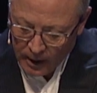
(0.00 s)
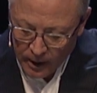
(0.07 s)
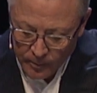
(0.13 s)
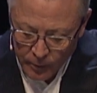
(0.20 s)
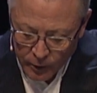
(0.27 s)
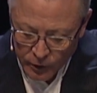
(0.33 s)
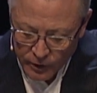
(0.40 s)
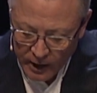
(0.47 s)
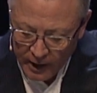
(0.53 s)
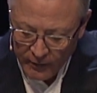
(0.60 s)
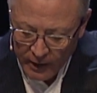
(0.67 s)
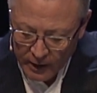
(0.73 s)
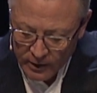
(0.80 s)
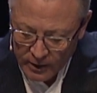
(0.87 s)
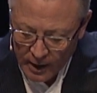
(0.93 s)
In
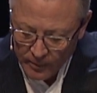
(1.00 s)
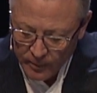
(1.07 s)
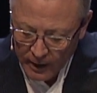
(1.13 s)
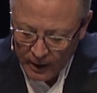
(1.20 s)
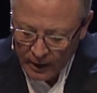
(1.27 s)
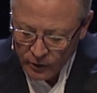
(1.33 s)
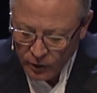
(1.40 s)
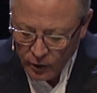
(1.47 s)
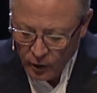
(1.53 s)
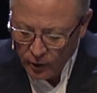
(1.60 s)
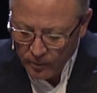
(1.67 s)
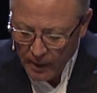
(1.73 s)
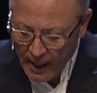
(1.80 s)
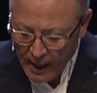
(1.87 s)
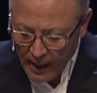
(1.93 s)
perceiving something as good
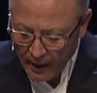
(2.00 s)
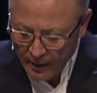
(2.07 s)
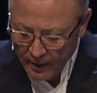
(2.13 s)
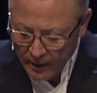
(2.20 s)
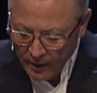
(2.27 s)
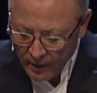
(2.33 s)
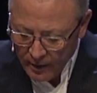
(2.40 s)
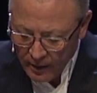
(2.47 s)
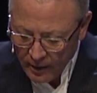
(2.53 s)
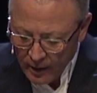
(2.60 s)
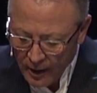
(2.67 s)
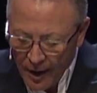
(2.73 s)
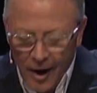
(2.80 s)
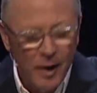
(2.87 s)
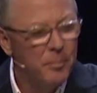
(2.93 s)
or bad,
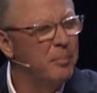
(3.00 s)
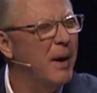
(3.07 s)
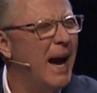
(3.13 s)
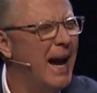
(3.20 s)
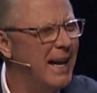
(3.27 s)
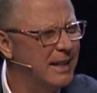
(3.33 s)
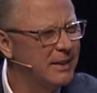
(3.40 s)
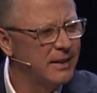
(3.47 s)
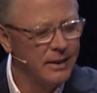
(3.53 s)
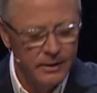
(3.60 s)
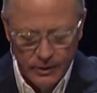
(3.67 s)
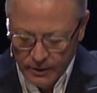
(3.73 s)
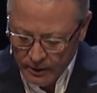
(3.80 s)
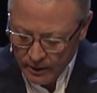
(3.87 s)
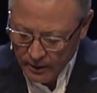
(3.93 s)
our
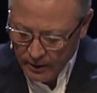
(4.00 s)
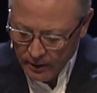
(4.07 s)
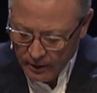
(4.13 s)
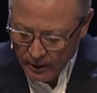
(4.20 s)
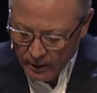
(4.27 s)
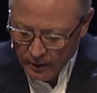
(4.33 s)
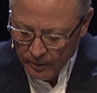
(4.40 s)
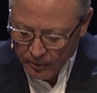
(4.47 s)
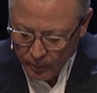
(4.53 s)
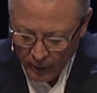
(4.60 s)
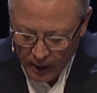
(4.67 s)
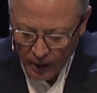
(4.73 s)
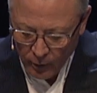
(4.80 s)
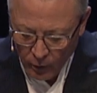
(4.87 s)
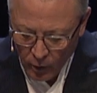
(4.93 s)
biases
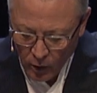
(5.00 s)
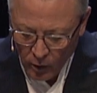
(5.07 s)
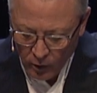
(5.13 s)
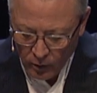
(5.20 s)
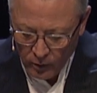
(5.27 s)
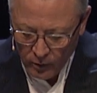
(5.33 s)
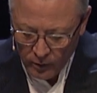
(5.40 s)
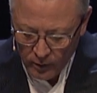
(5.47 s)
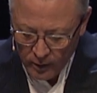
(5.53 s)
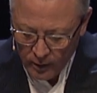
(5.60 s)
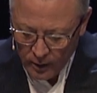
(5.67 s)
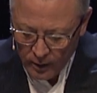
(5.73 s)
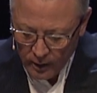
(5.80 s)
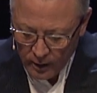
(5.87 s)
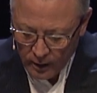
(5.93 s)
play a role.
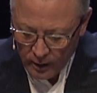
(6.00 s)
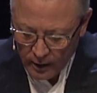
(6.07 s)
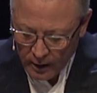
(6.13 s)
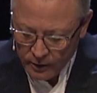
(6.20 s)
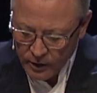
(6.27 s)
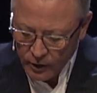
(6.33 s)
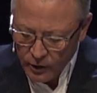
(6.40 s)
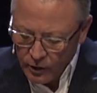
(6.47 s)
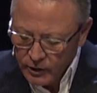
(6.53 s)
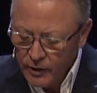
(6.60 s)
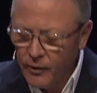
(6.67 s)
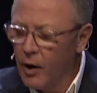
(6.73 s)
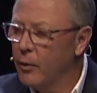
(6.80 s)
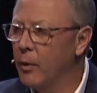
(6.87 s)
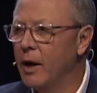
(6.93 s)
And so does
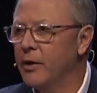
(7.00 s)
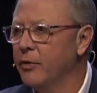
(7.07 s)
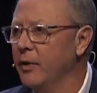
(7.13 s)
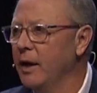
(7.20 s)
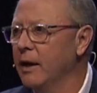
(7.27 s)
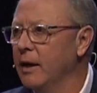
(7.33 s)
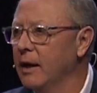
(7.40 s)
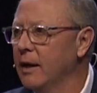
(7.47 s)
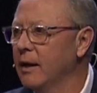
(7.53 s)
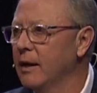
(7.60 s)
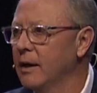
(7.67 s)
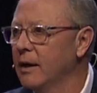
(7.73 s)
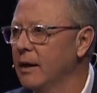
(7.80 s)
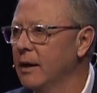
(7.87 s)
of our way of thinking.